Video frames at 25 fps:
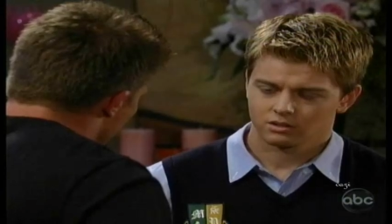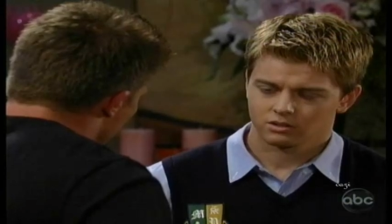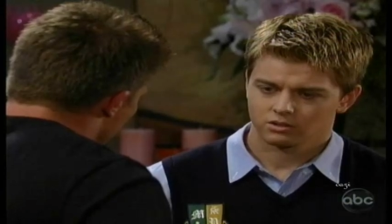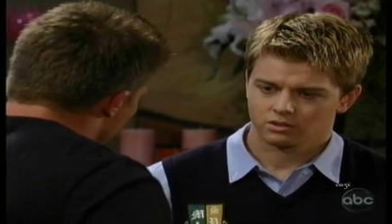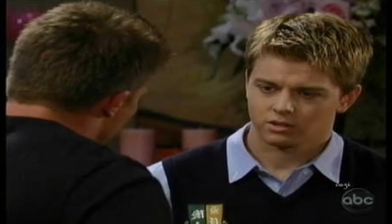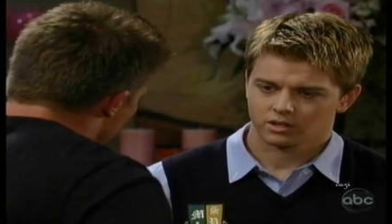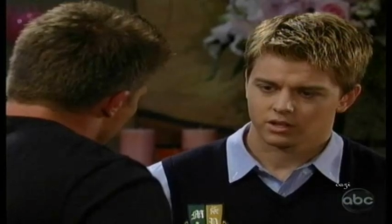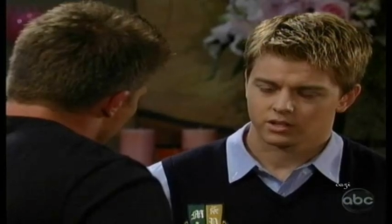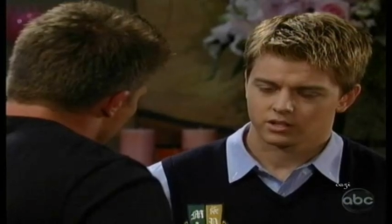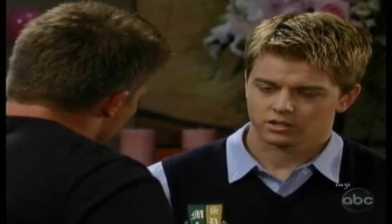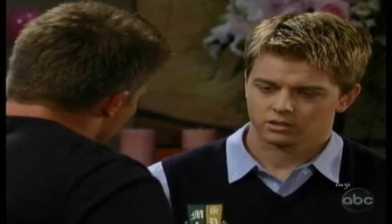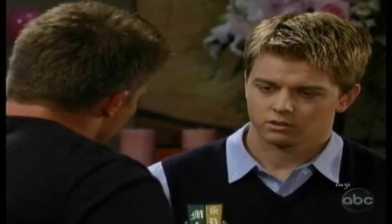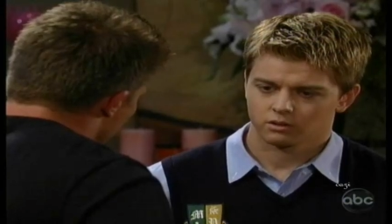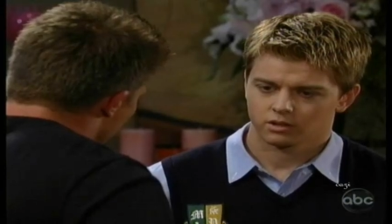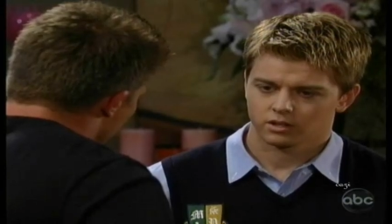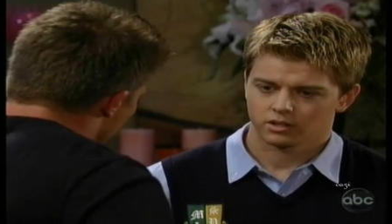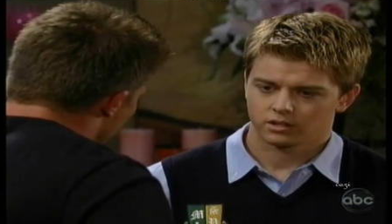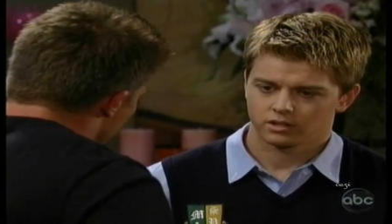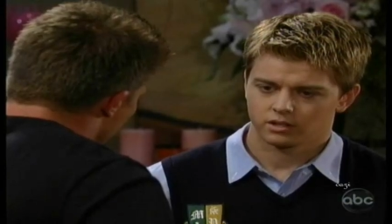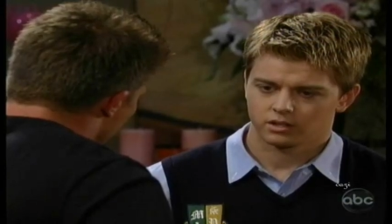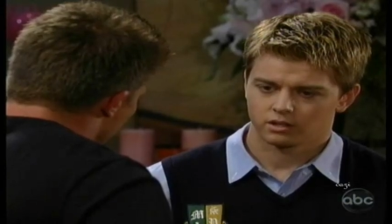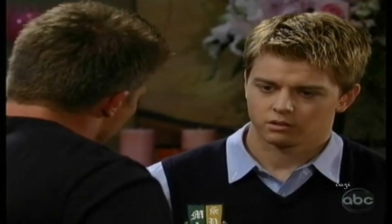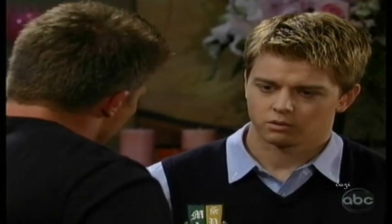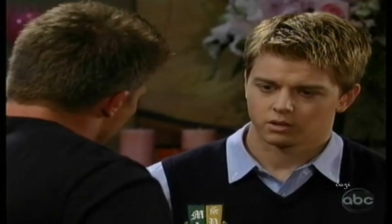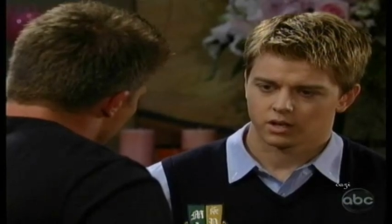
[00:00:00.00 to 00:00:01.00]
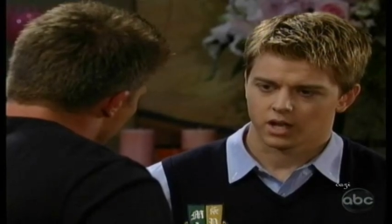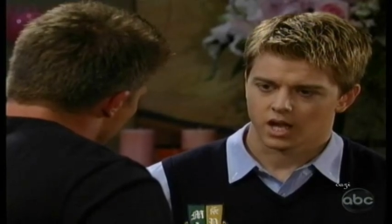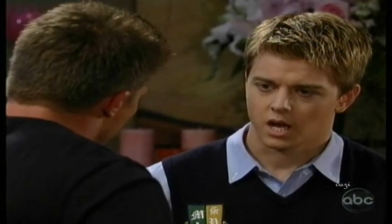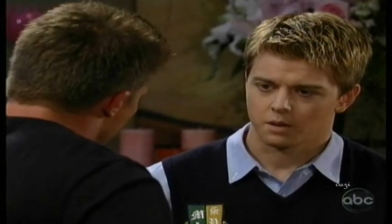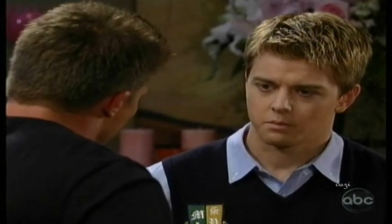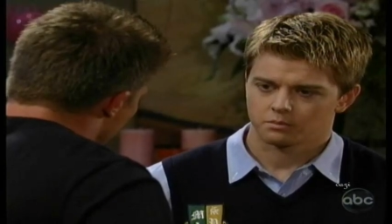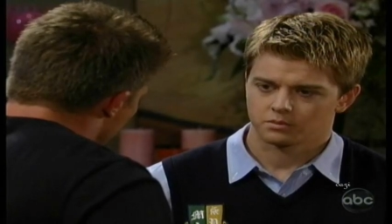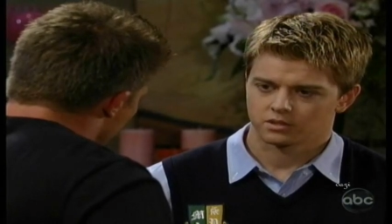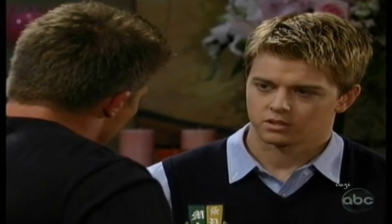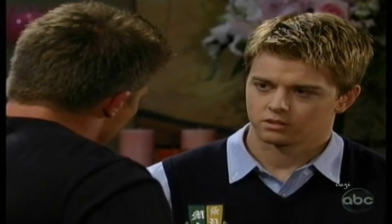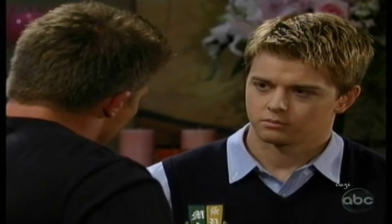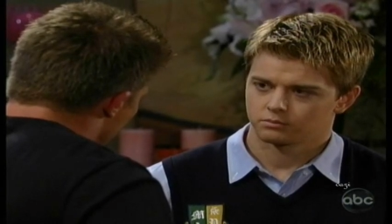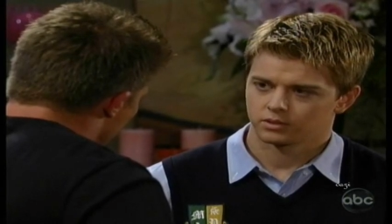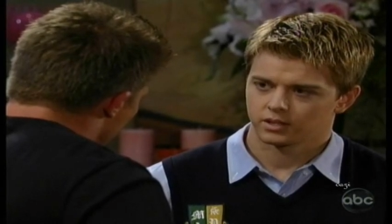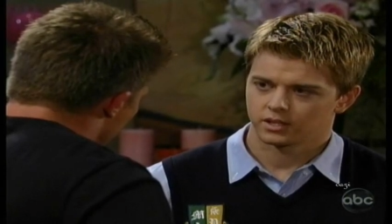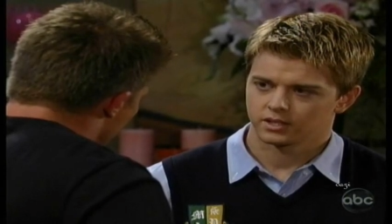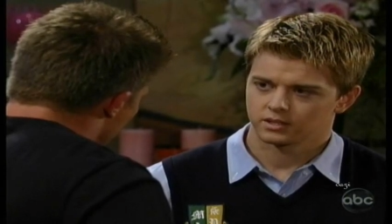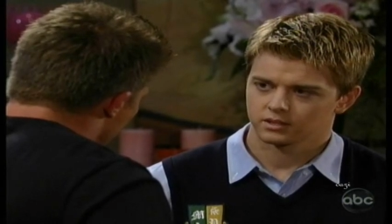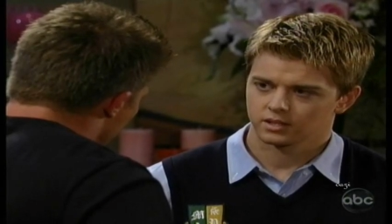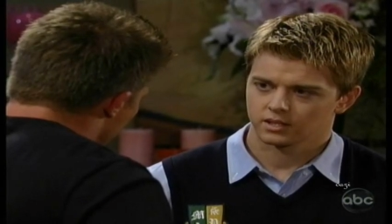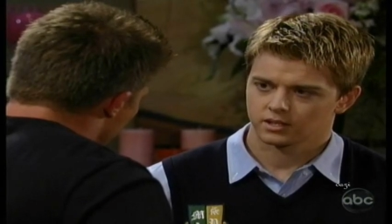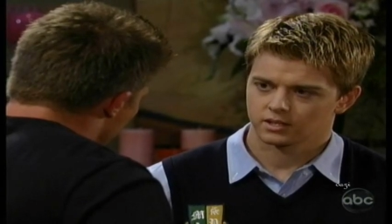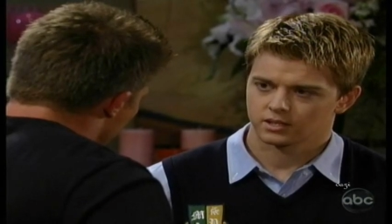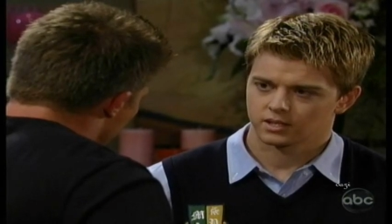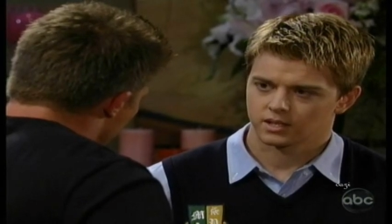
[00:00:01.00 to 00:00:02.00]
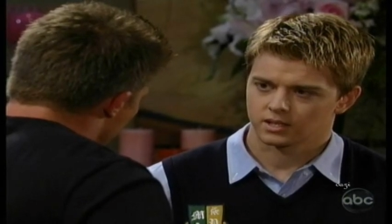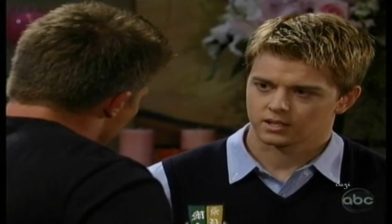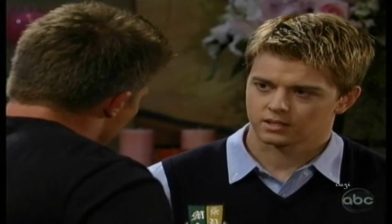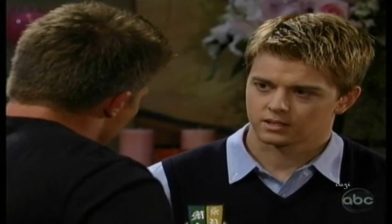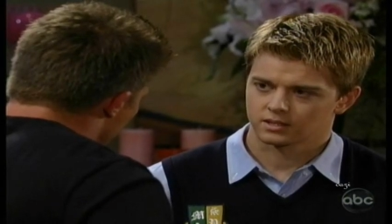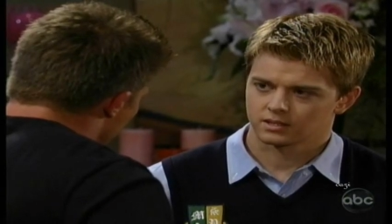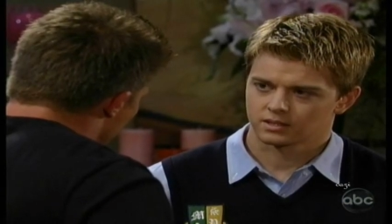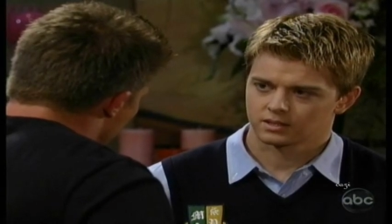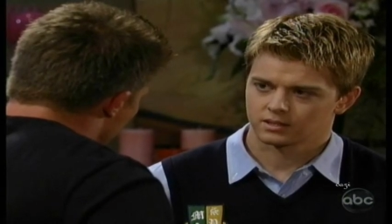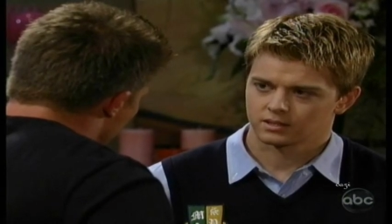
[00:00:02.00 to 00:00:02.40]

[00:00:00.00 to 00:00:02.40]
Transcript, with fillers: she has no idea what happens in a place like that.